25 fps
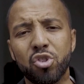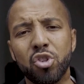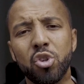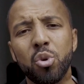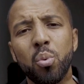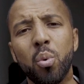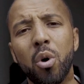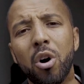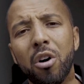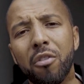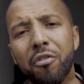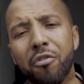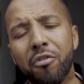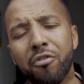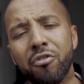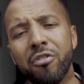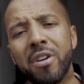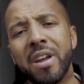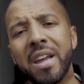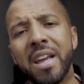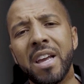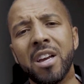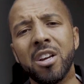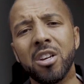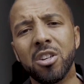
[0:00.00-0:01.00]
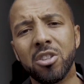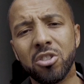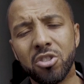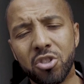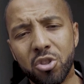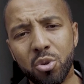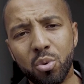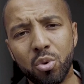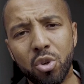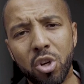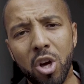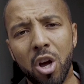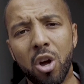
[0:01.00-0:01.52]
you are free
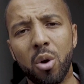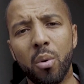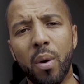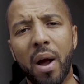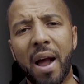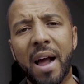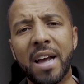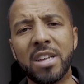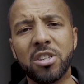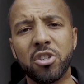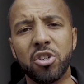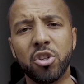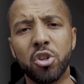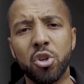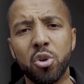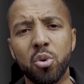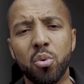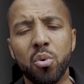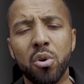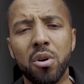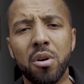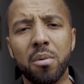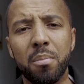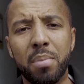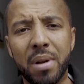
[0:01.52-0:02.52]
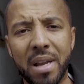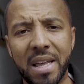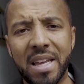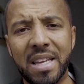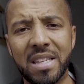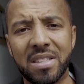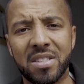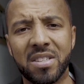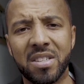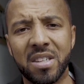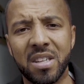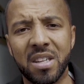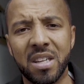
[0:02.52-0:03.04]
to go as you
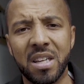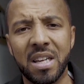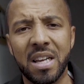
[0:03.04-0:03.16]
please.